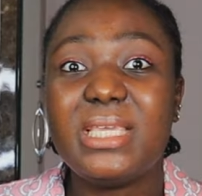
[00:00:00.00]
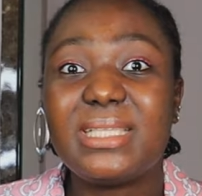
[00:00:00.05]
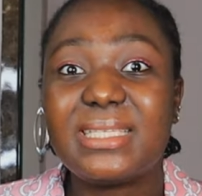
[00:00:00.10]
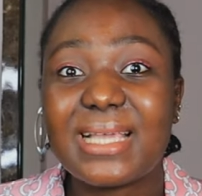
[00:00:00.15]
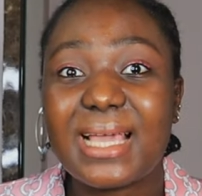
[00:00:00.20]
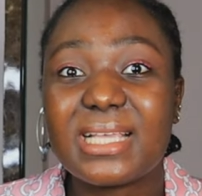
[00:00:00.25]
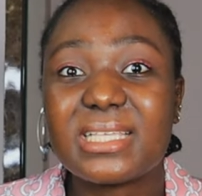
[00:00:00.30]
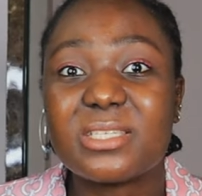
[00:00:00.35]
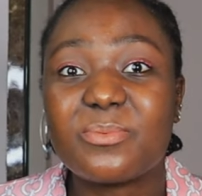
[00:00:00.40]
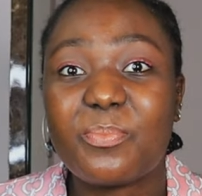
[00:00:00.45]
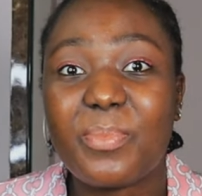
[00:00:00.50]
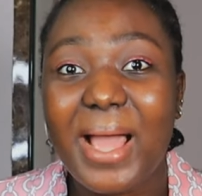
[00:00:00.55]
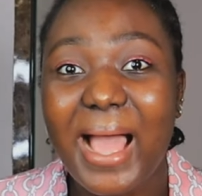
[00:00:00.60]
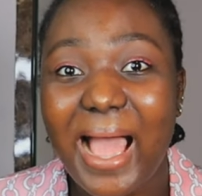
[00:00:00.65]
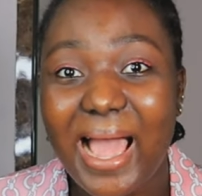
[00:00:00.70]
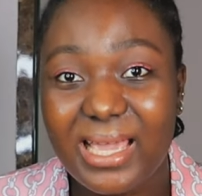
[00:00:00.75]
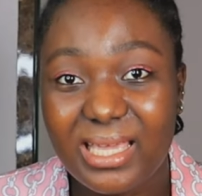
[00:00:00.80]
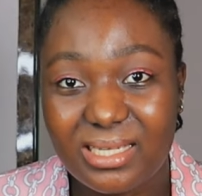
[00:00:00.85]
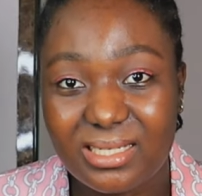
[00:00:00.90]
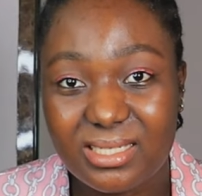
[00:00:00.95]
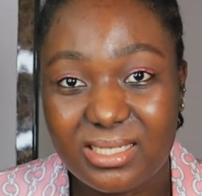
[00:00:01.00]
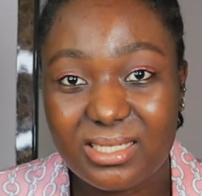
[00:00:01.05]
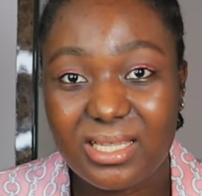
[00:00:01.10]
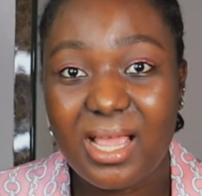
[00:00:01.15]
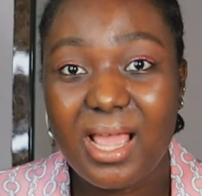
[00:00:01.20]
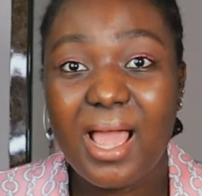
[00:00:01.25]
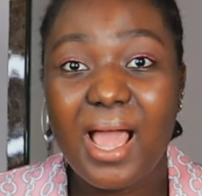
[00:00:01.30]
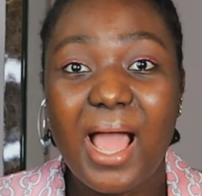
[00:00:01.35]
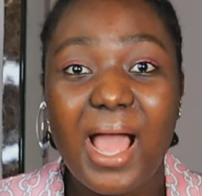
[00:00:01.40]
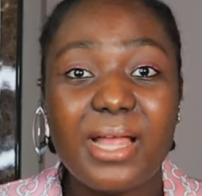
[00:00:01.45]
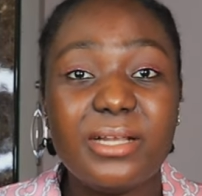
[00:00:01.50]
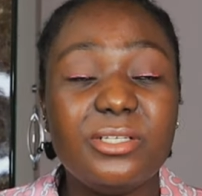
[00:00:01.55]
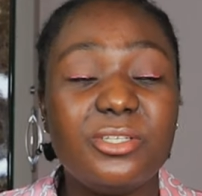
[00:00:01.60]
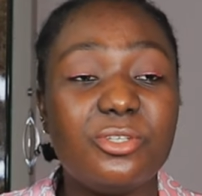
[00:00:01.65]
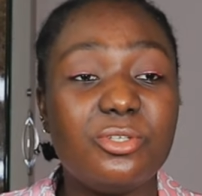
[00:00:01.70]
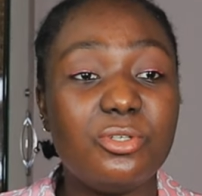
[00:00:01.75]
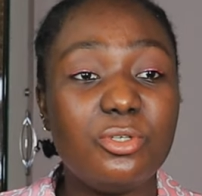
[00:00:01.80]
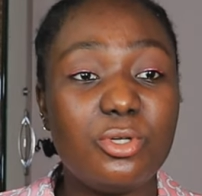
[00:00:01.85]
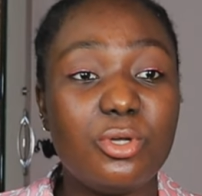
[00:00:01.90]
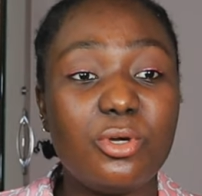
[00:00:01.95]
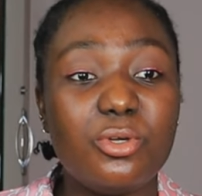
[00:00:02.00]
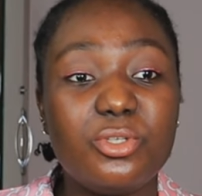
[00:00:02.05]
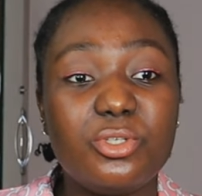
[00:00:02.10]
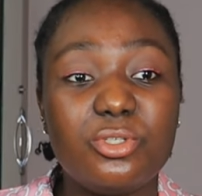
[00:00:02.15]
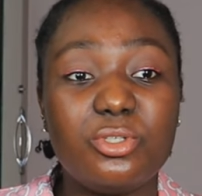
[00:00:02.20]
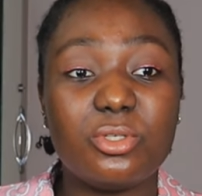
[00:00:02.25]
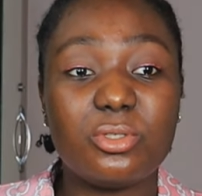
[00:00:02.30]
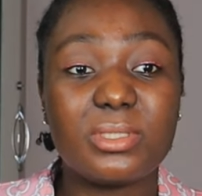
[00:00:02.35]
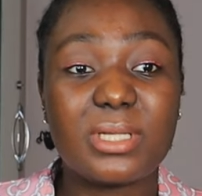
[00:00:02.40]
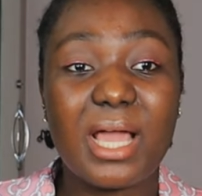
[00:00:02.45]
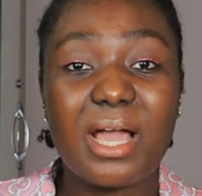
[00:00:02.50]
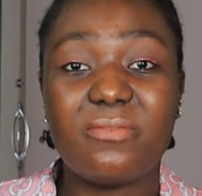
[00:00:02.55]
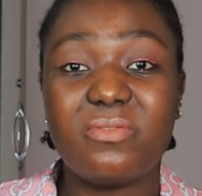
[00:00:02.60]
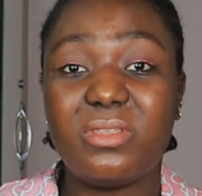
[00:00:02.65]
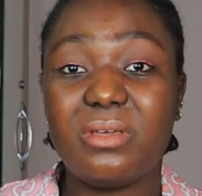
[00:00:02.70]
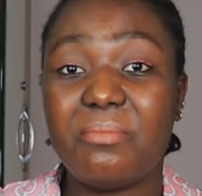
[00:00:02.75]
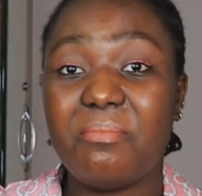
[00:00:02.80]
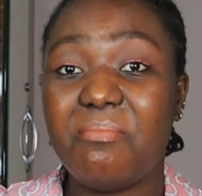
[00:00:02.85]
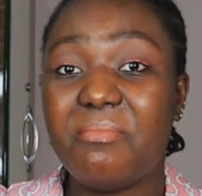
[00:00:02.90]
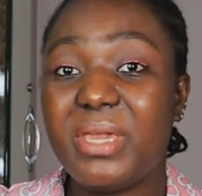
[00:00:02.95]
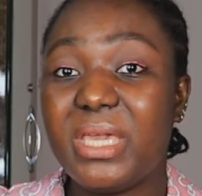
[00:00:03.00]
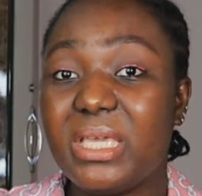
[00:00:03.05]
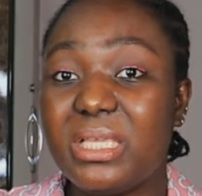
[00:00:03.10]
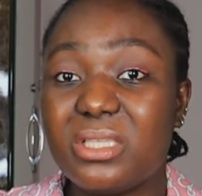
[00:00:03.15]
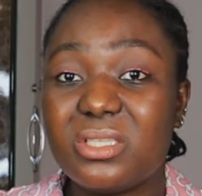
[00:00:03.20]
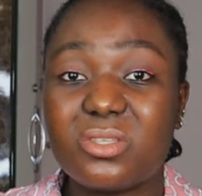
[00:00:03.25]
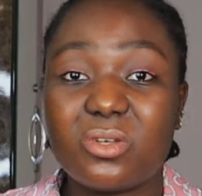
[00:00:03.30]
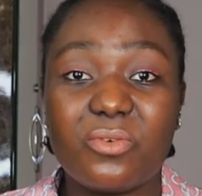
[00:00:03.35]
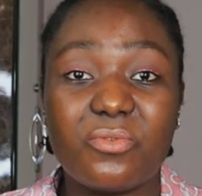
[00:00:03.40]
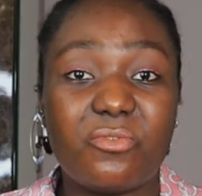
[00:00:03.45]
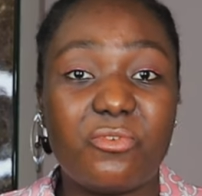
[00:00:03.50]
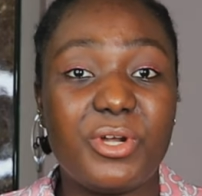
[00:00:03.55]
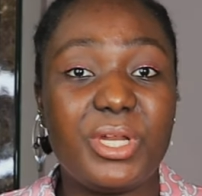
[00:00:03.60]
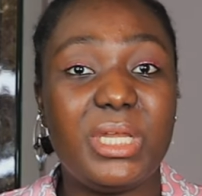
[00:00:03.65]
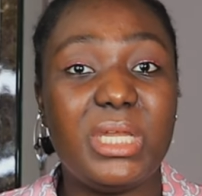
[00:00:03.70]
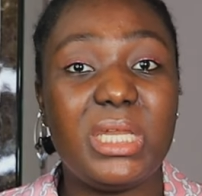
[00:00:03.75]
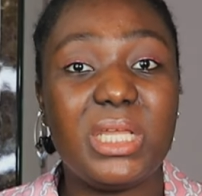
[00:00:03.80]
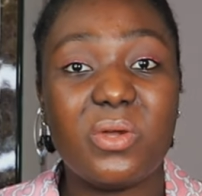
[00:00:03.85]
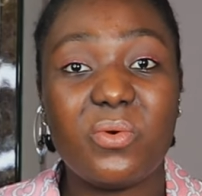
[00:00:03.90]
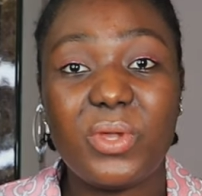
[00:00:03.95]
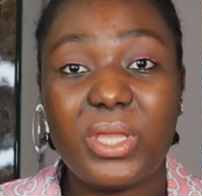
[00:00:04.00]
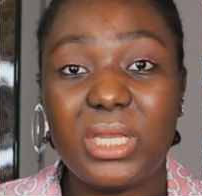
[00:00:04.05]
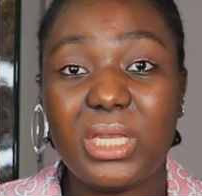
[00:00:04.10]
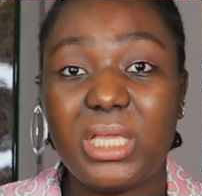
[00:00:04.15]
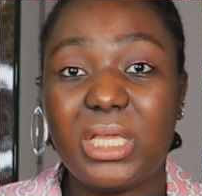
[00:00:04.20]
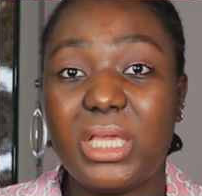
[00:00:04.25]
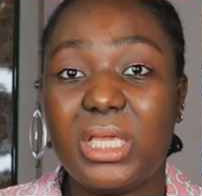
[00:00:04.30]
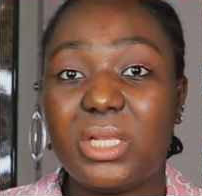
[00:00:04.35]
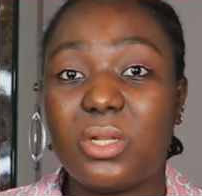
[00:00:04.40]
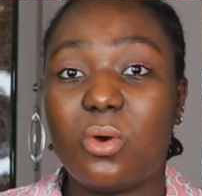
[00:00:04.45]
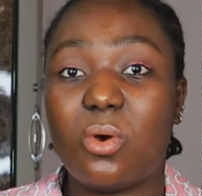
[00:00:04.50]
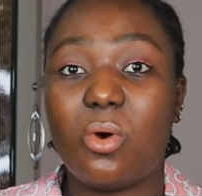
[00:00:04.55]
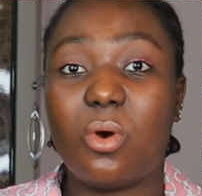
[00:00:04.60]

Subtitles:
it expires and you know you don't have the means of renewing it,